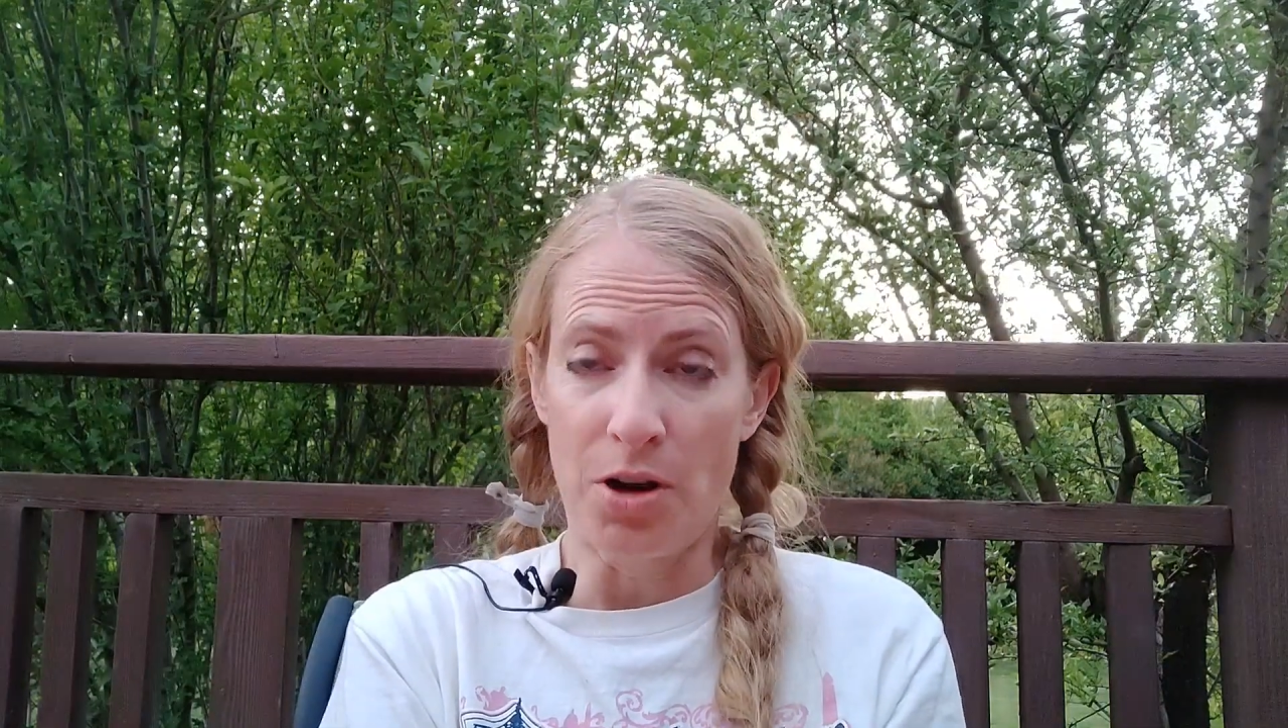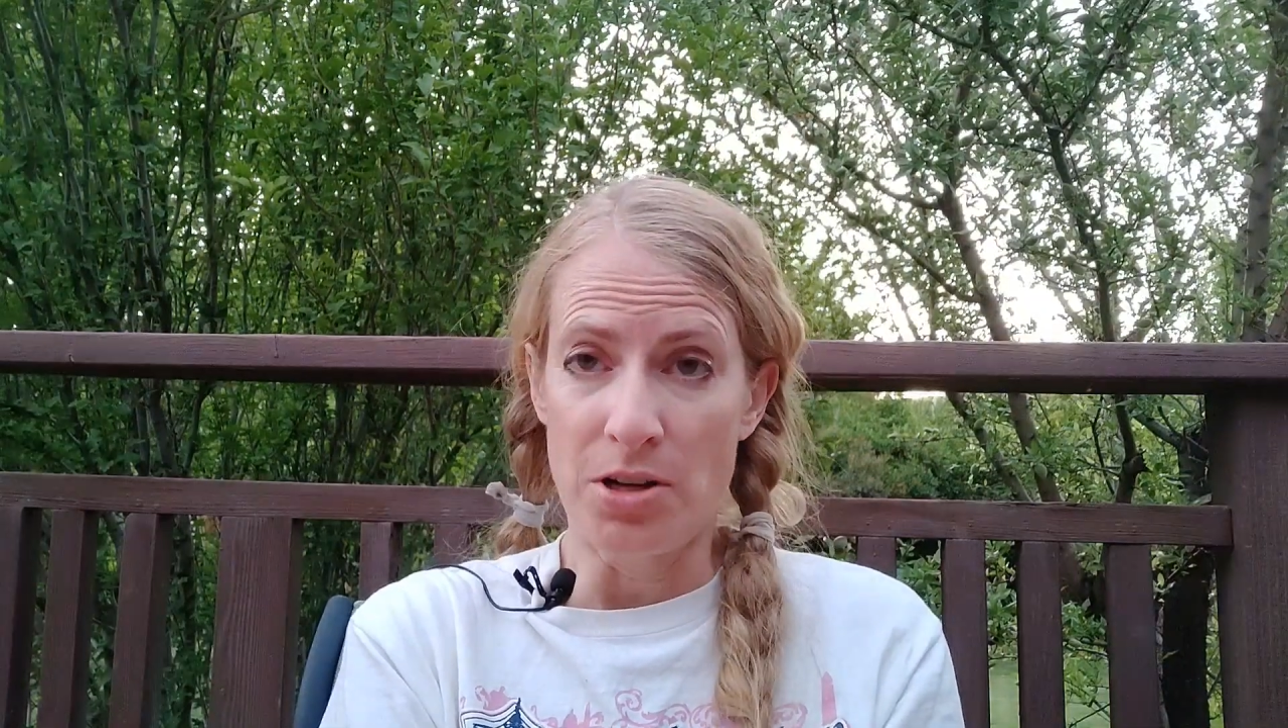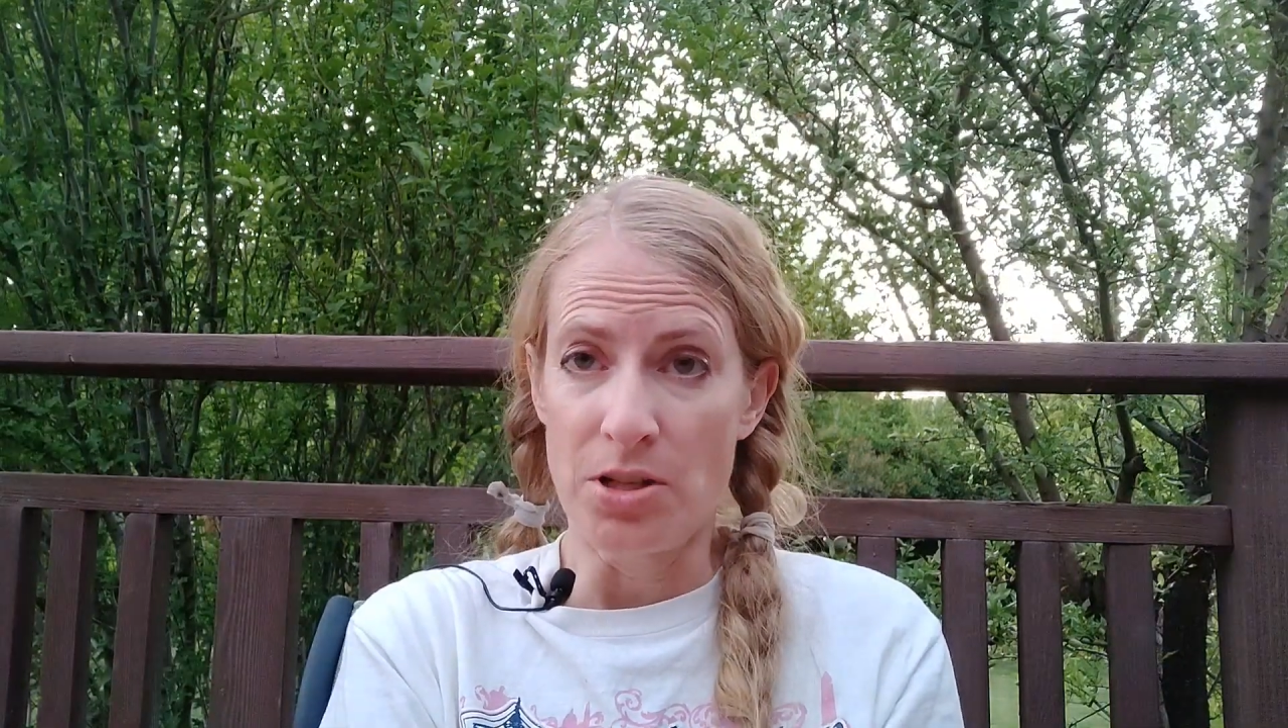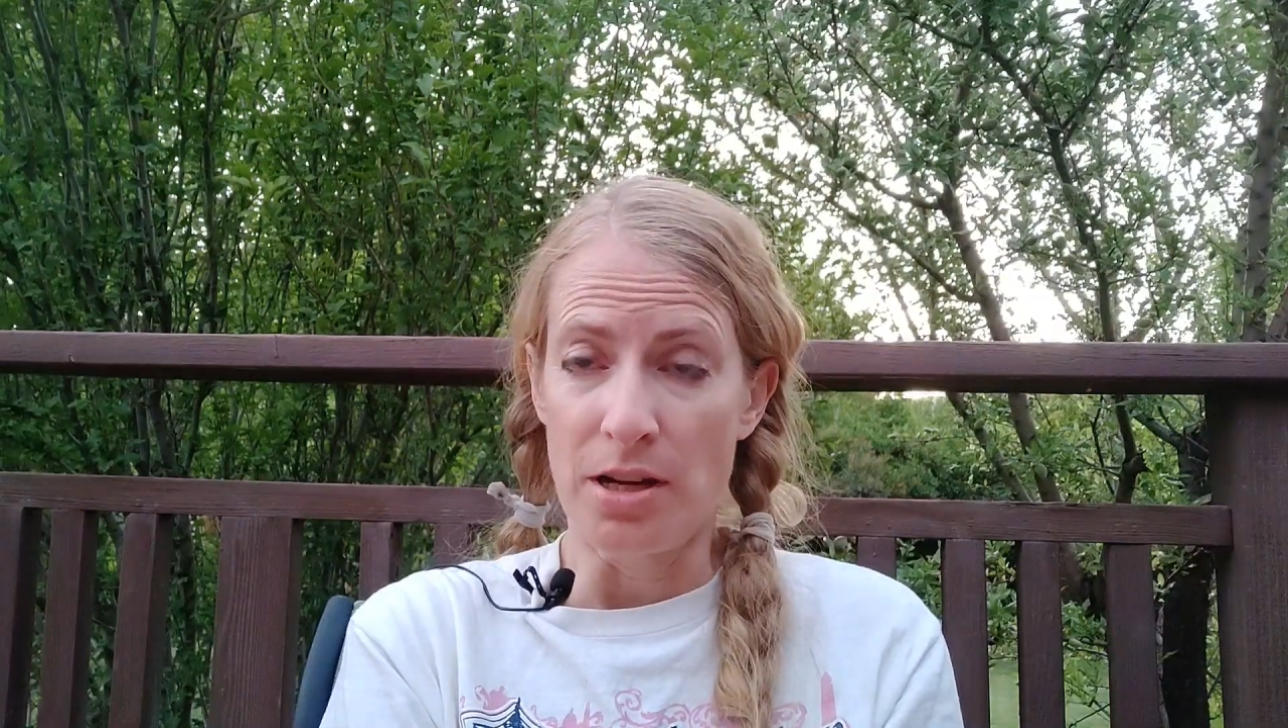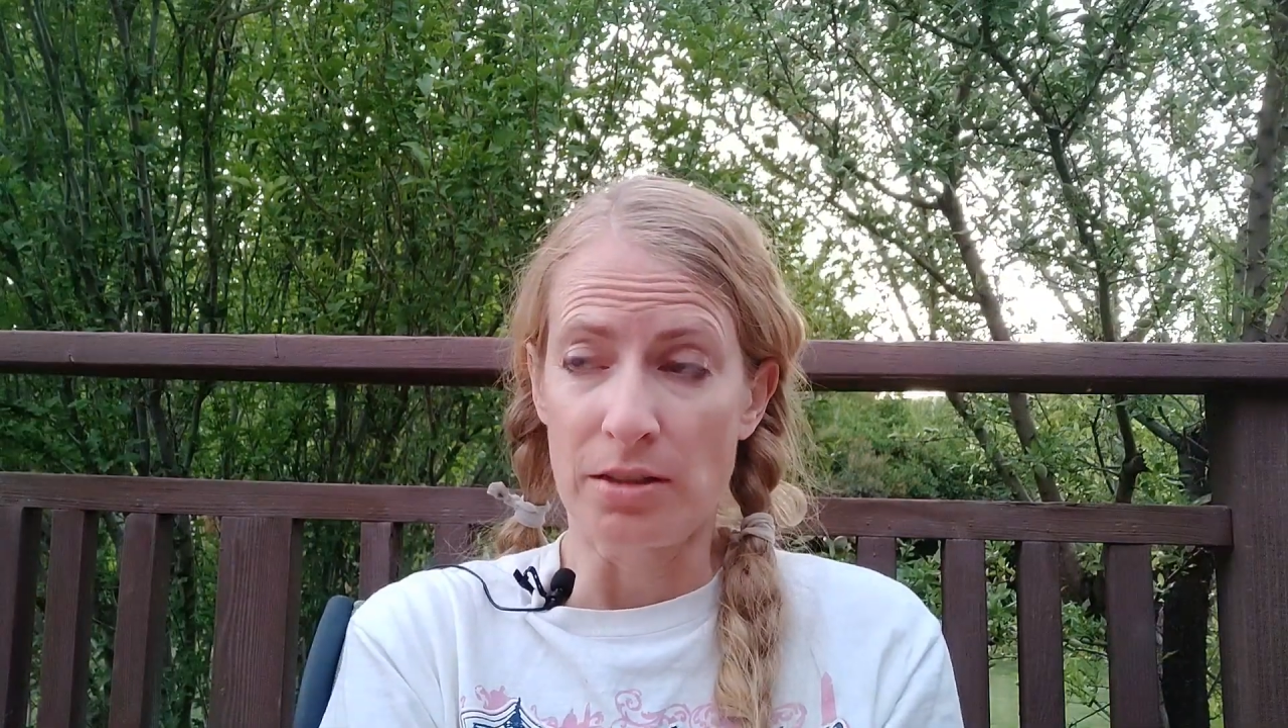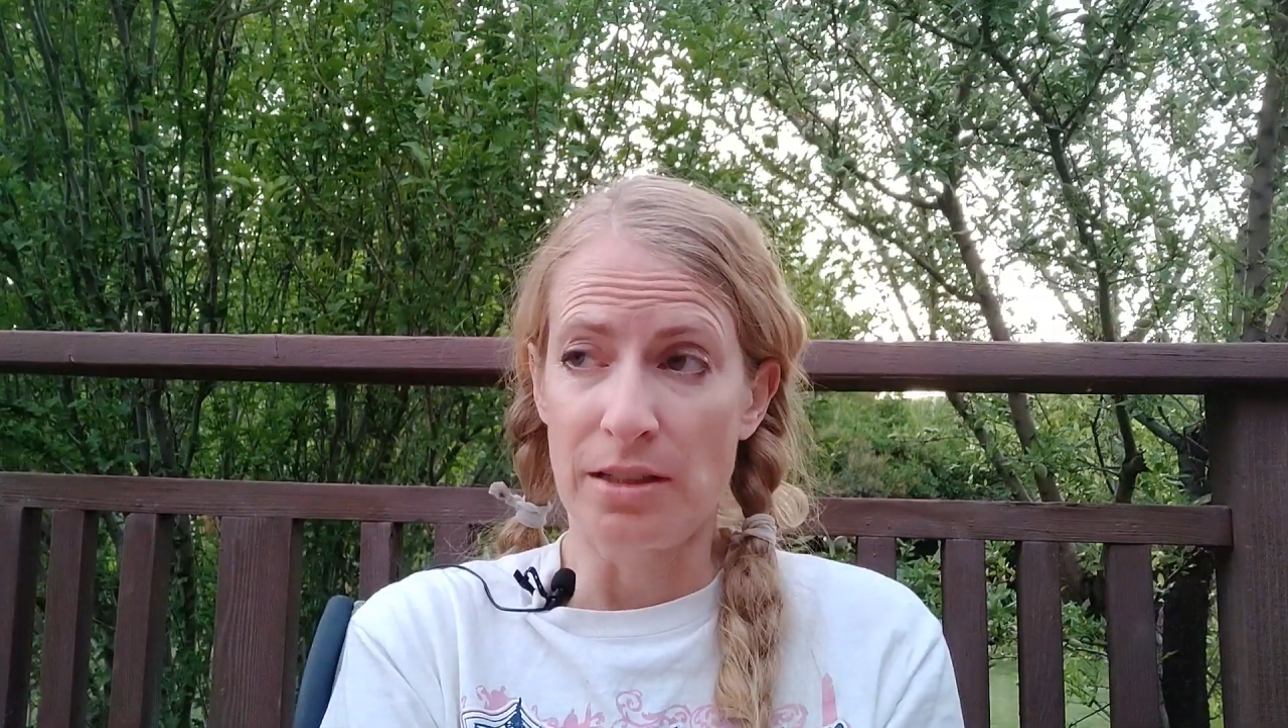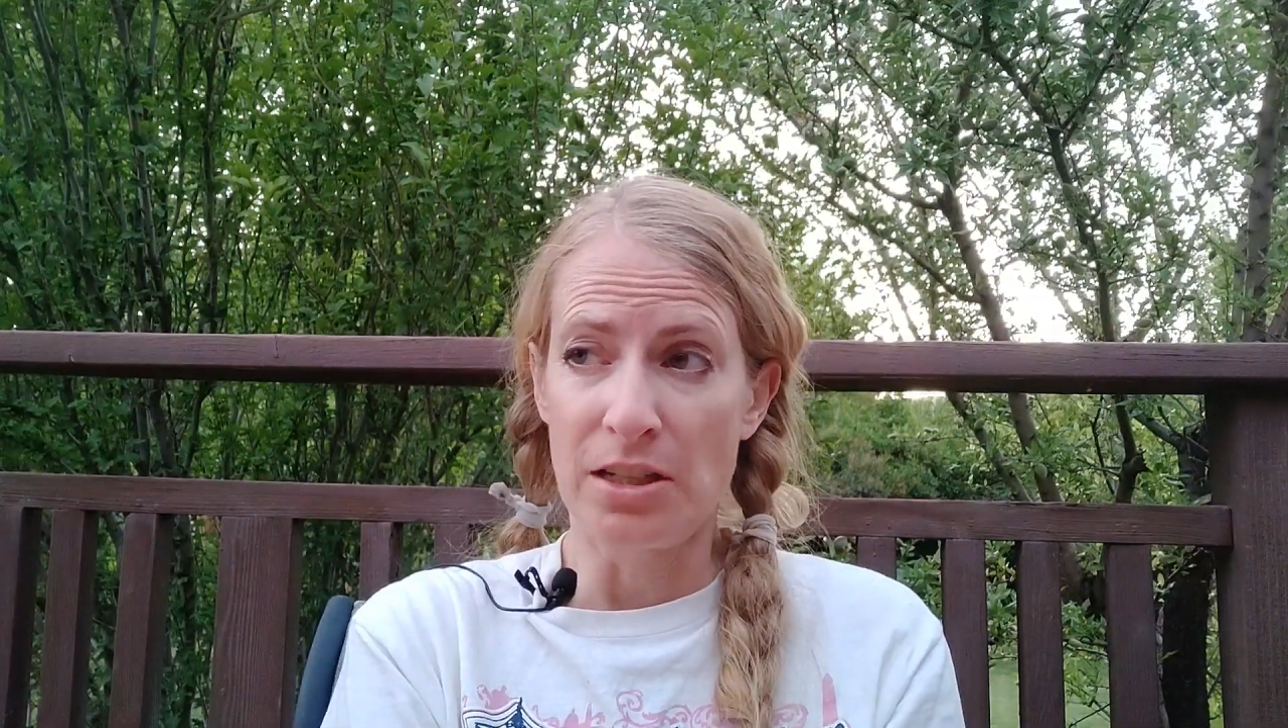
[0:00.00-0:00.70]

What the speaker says: project.